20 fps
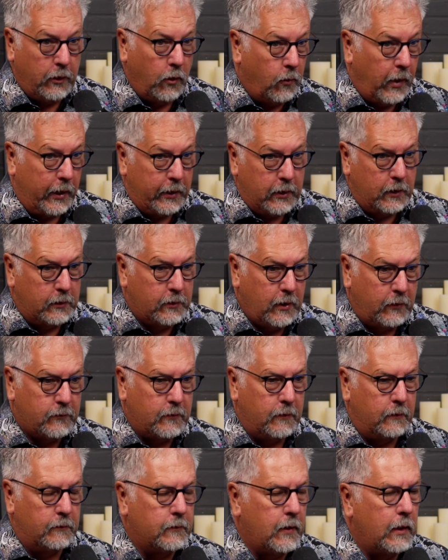I know I can
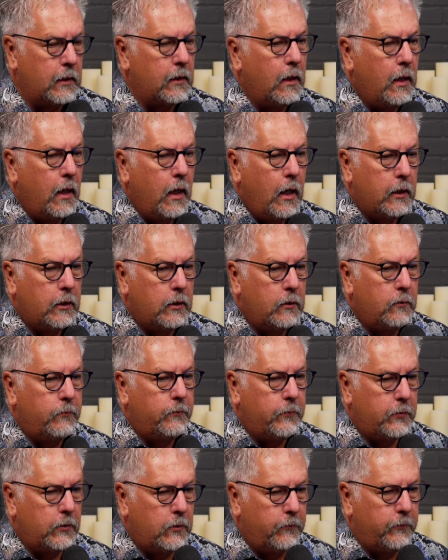attest to this, that
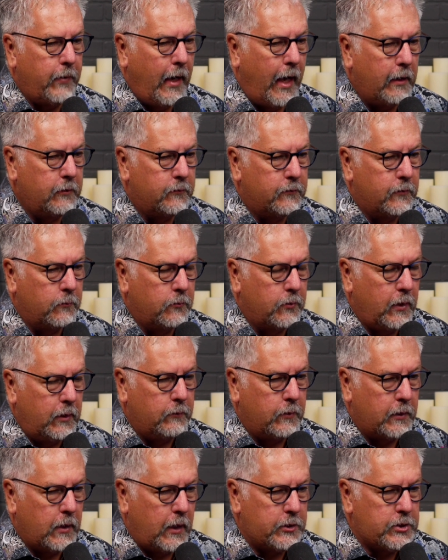you've had some
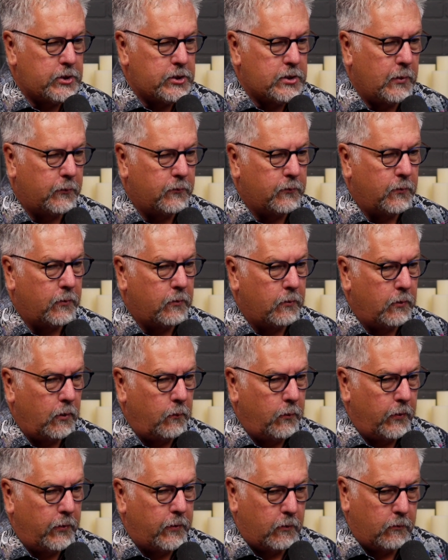great relationships
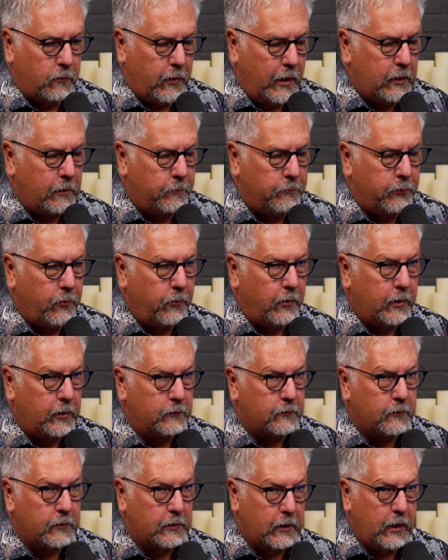with great
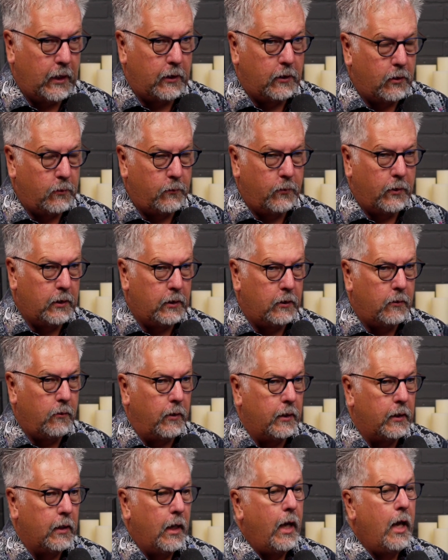employees to get you where you're
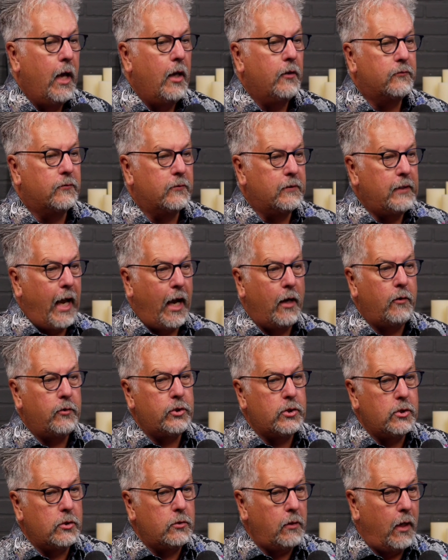going. So
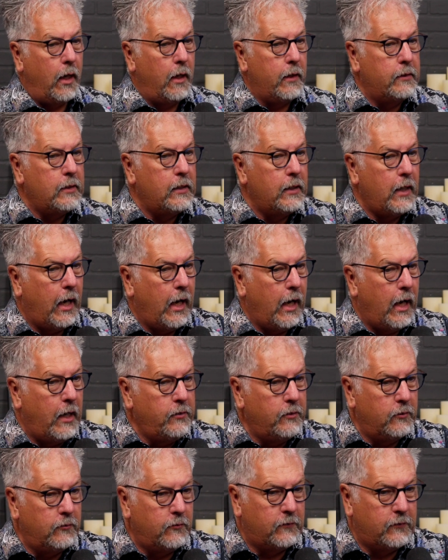now you're on the
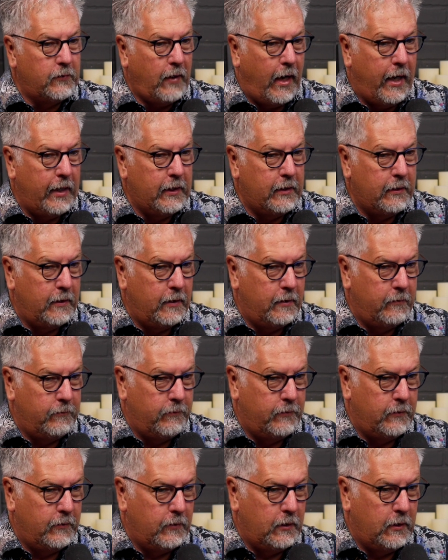other side
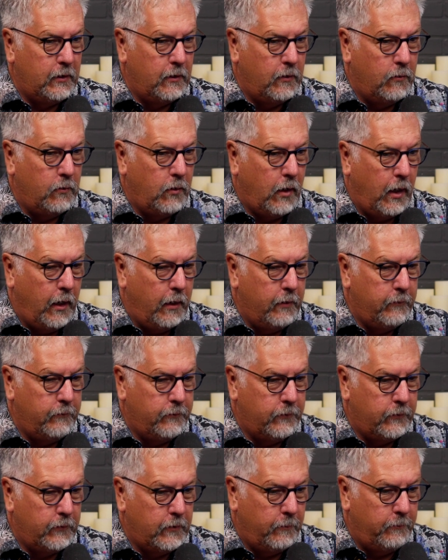of,
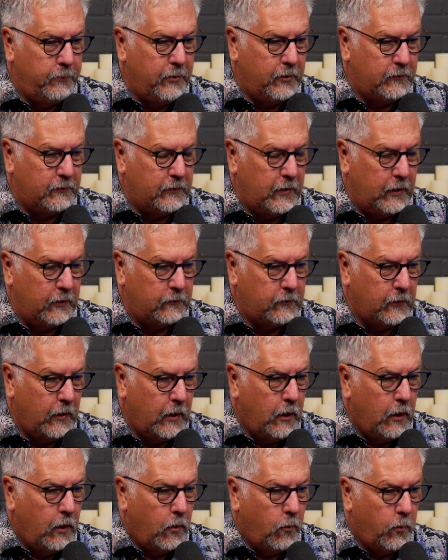of the business
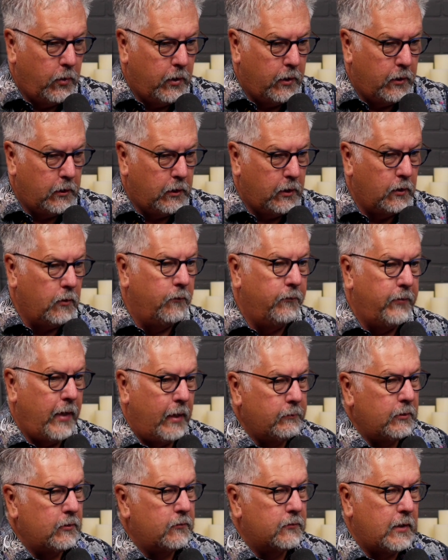where,
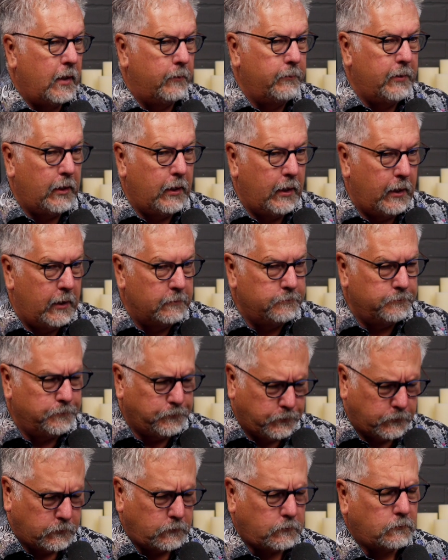families coming
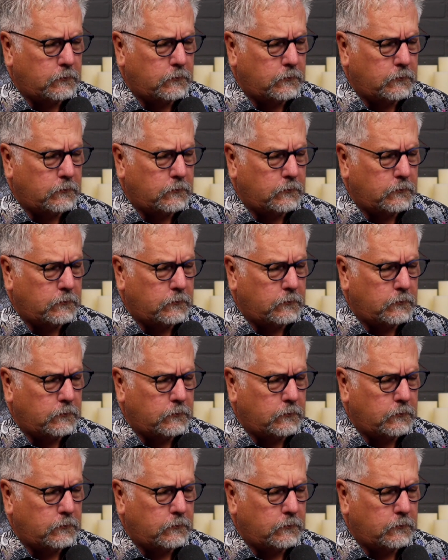in,